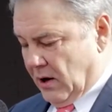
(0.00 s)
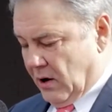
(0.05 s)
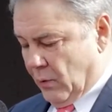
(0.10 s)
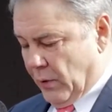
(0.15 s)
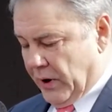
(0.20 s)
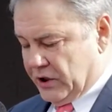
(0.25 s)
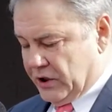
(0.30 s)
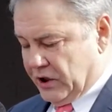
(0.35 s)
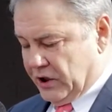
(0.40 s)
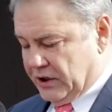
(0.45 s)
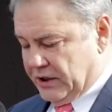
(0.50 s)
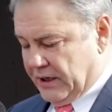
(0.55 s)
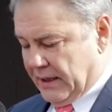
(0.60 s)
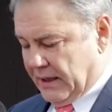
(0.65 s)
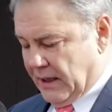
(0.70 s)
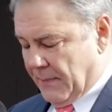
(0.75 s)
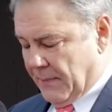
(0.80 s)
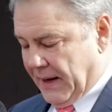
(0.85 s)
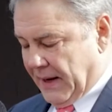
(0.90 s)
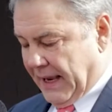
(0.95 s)
which is in
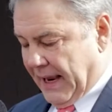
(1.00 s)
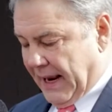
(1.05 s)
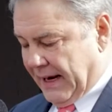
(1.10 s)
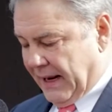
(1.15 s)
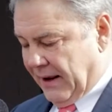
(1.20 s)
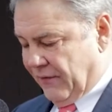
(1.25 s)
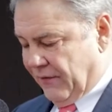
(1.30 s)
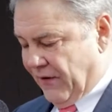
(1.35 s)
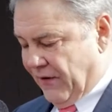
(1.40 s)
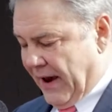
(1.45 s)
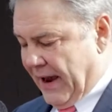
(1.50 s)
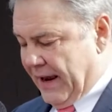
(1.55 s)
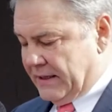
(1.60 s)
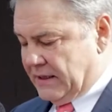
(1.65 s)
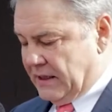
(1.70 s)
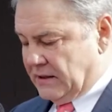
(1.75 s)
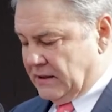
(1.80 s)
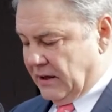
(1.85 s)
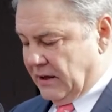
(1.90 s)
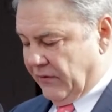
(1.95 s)
the beginning
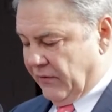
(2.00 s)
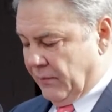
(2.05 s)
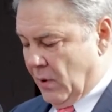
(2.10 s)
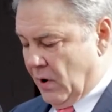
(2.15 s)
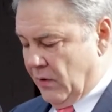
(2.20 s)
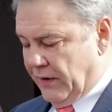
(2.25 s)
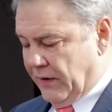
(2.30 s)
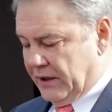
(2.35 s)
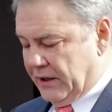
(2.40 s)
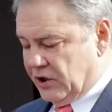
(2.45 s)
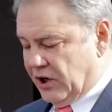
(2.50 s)
phases of moving